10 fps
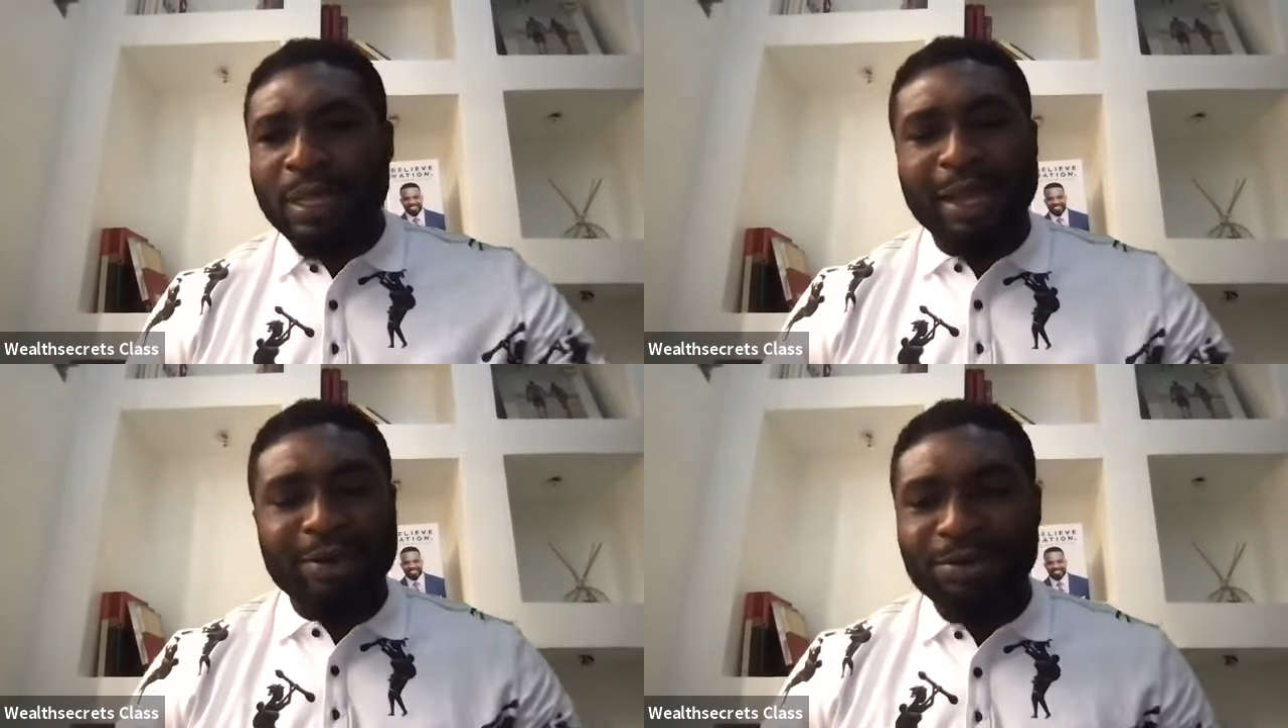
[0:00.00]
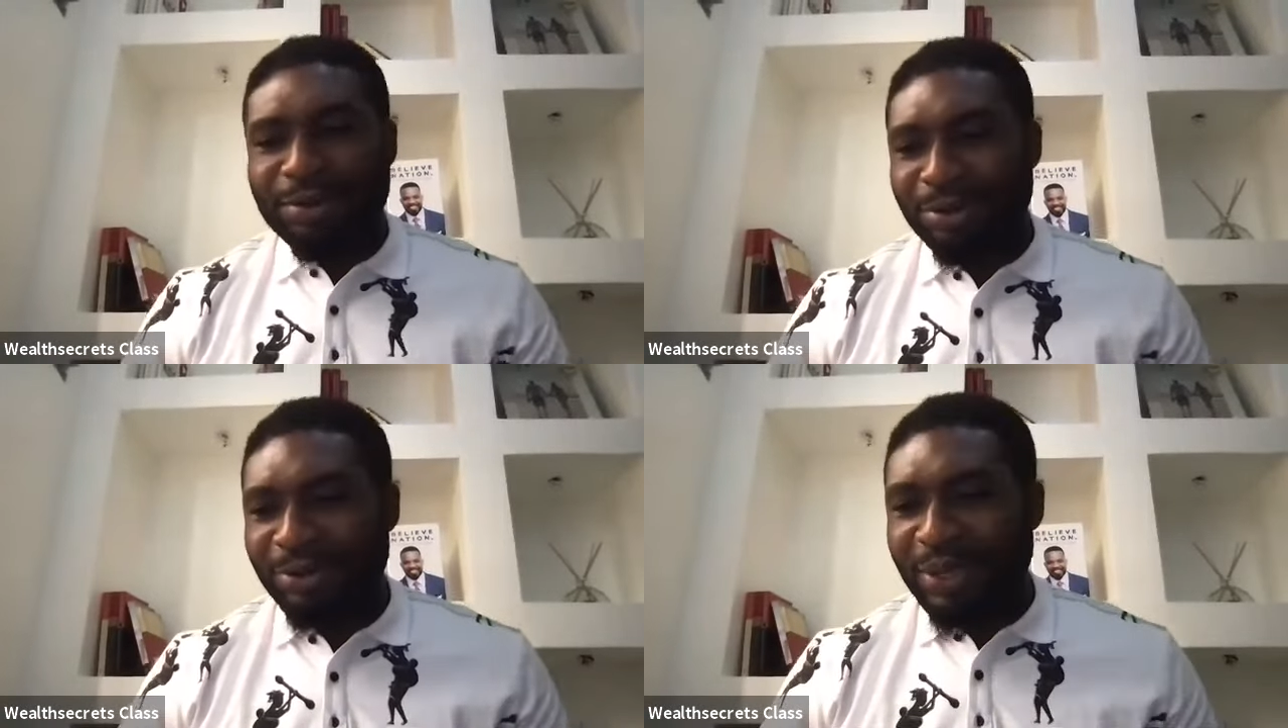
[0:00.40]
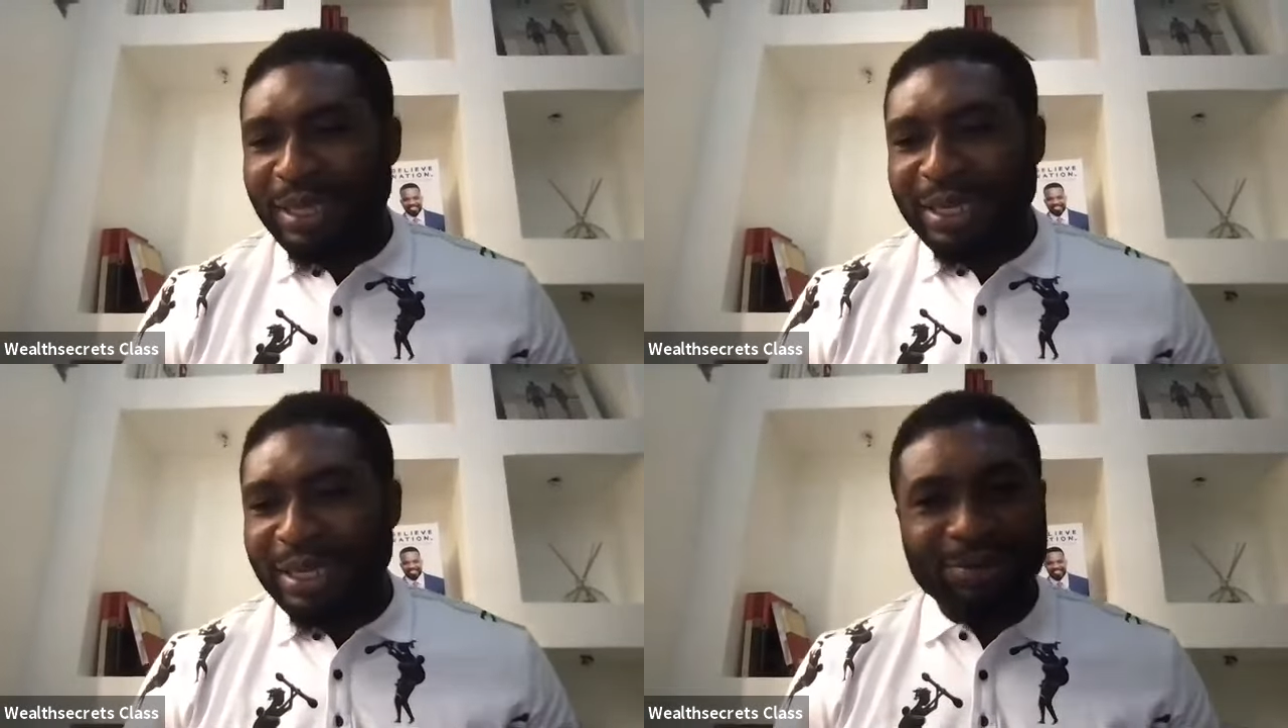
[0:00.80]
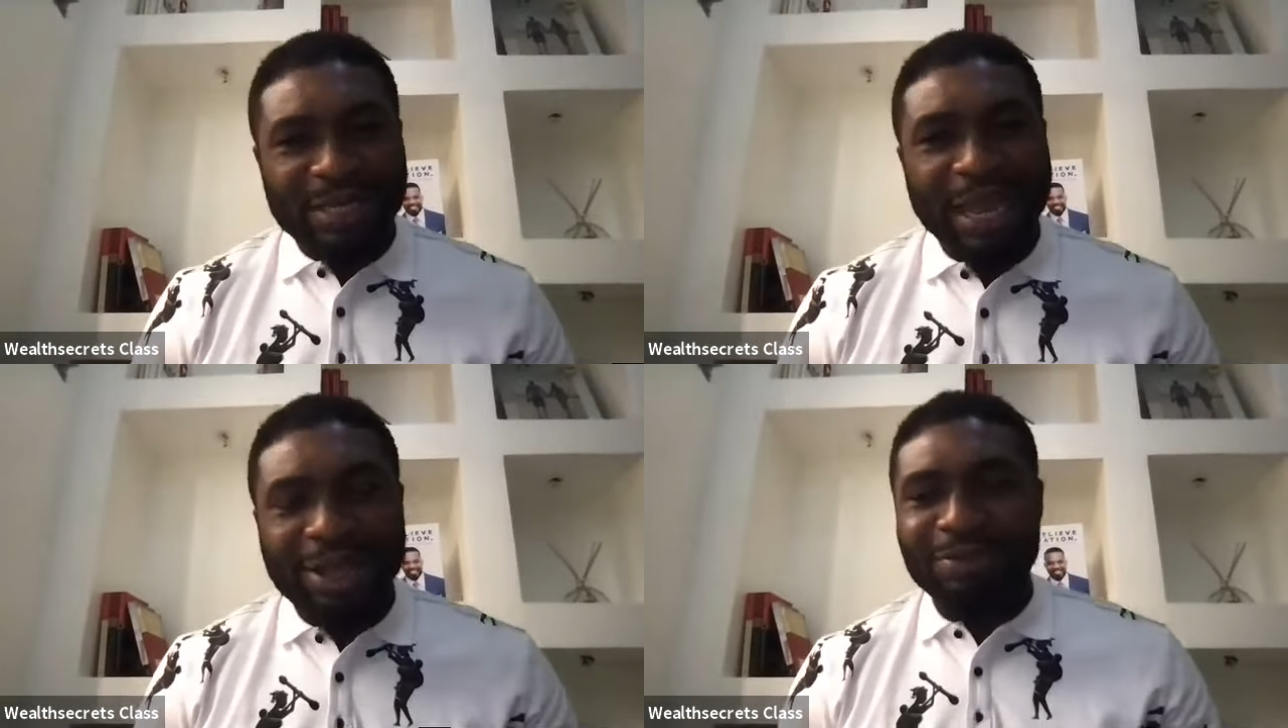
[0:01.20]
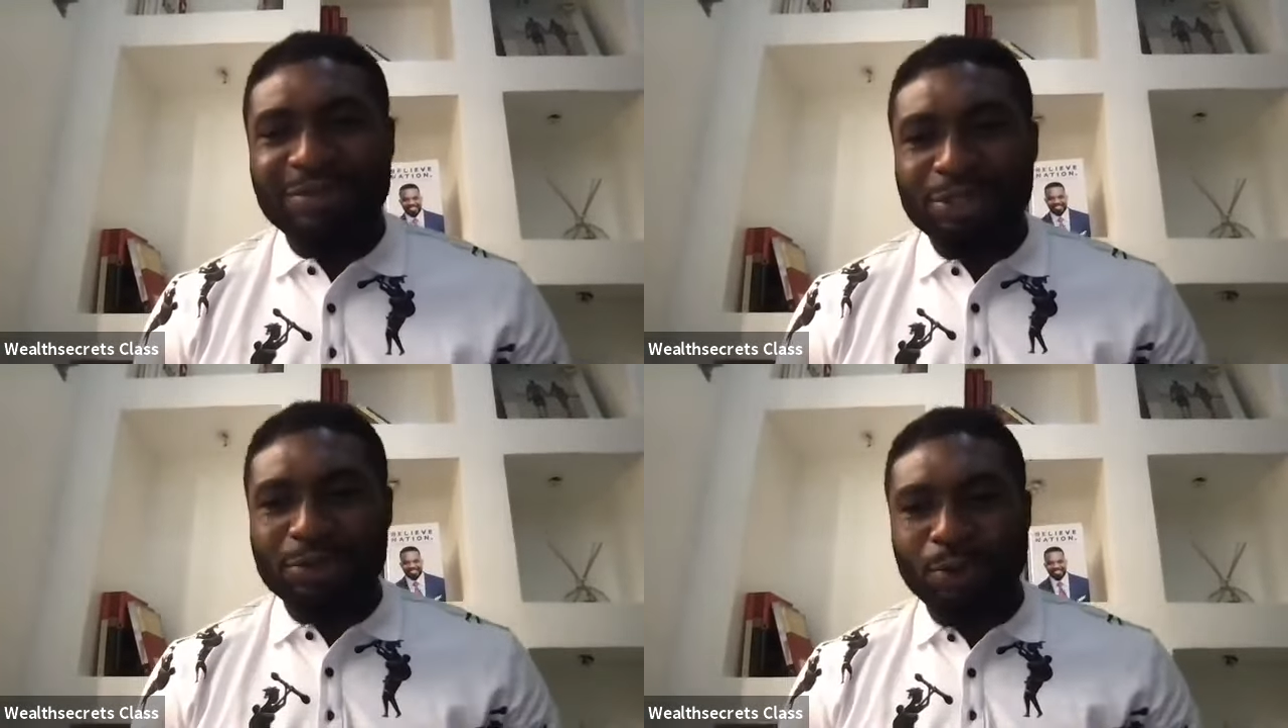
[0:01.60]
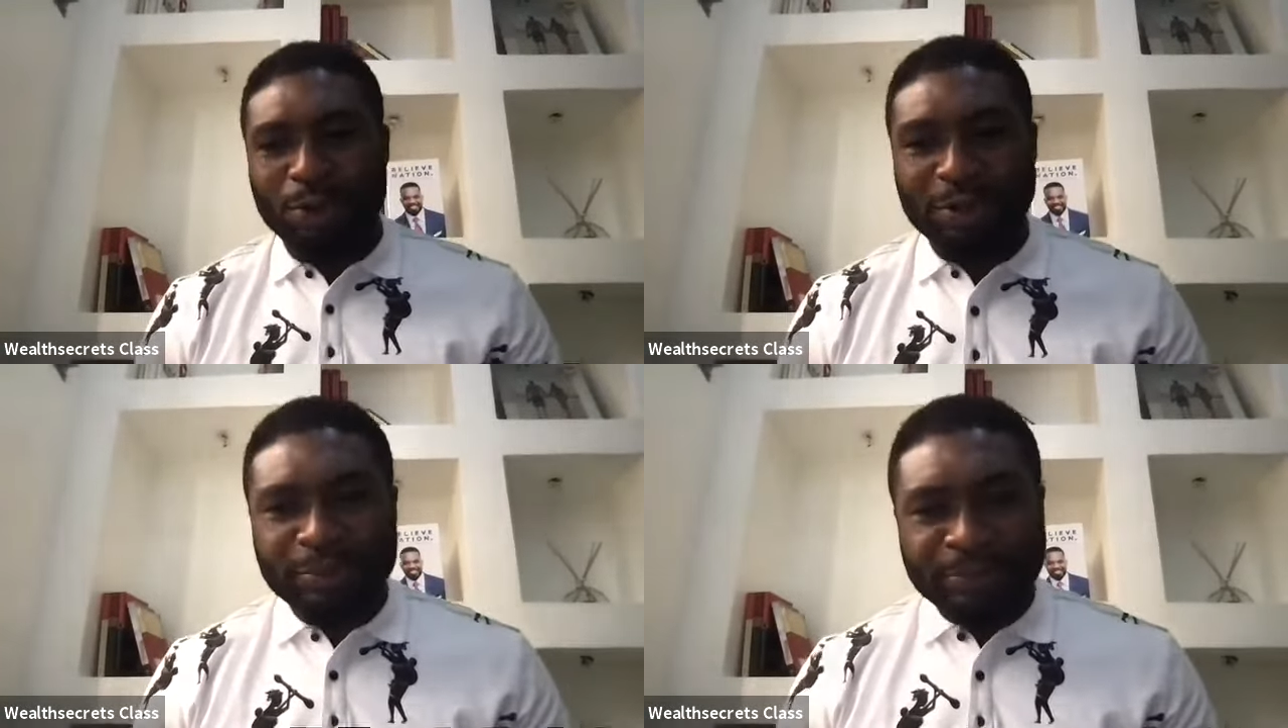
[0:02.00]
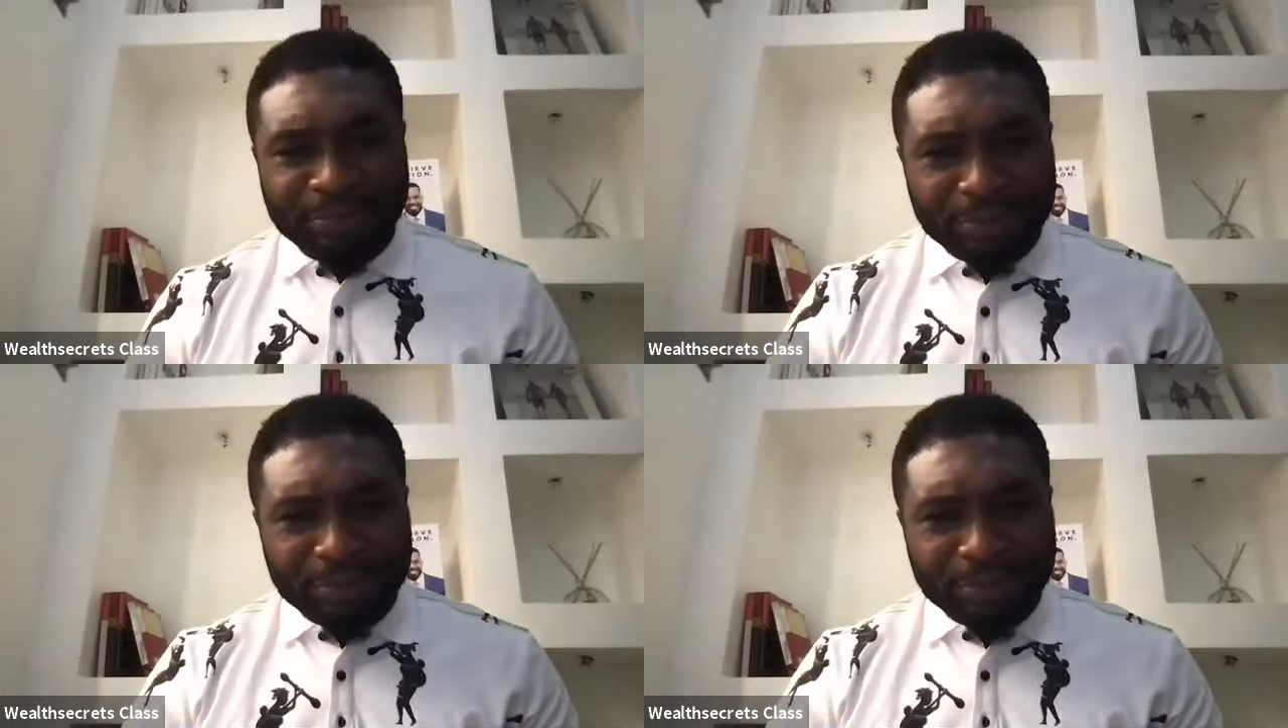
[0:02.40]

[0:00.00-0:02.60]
out of this world.